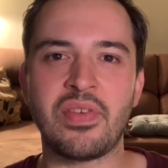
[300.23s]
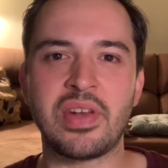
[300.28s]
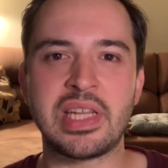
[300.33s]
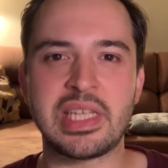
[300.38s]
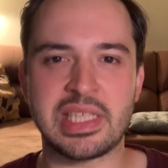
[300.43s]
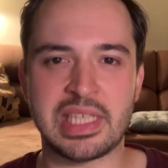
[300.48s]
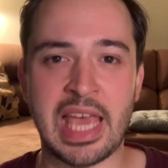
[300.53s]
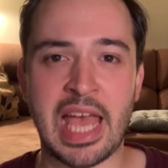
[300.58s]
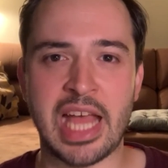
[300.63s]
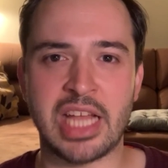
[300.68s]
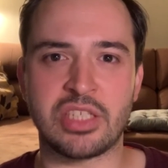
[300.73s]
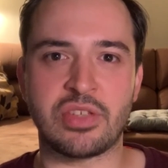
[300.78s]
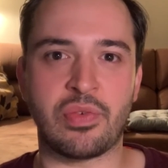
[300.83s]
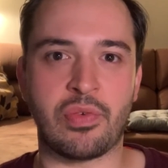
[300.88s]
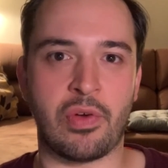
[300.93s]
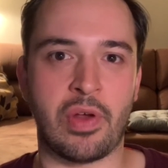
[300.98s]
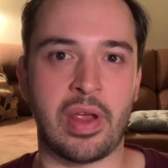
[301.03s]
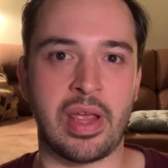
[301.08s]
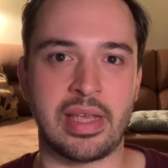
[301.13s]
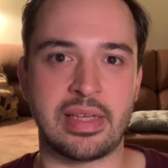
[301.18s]
his
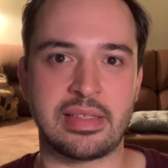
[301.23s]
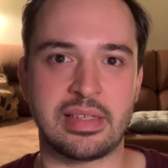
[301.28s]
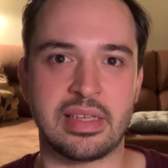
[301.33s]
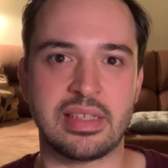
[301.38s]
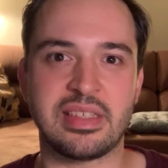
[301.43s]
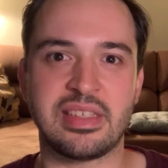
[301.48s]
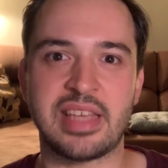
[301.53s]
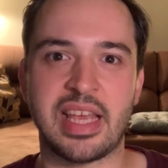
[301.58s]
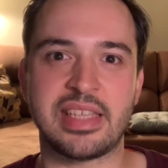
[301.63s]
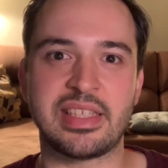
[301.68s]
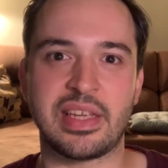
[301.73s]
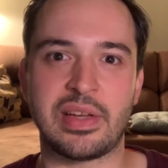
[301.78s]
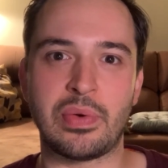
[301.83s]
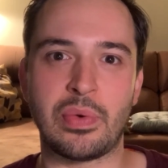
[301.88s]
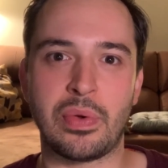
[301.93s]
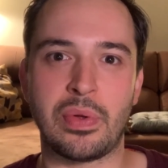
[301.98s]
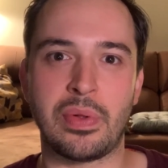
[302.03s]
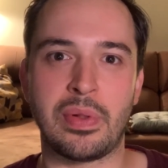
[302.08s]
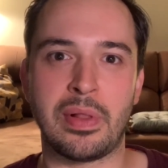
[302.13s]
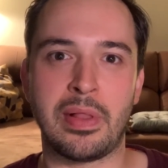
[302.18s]
catchphrase says it
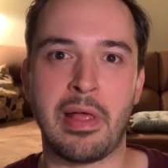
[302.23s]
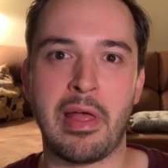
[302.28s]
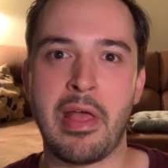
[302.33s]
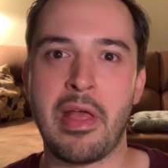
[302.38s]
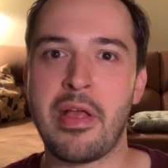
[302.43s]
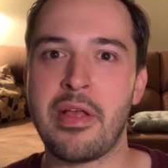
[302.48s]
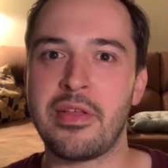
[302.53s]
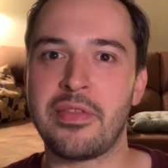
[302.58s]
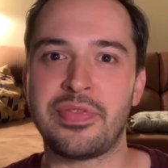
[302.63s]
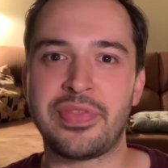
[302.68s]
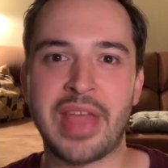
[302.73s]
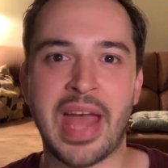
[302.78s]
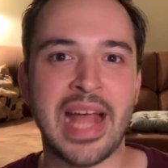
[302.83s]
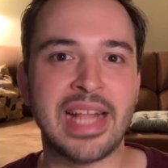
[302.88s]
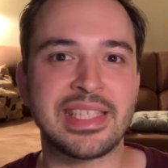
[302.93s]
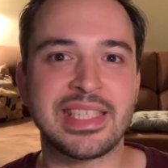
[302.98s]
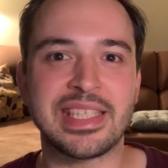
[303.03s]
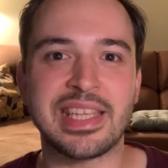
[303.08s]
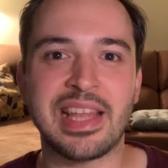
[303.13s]
all. That's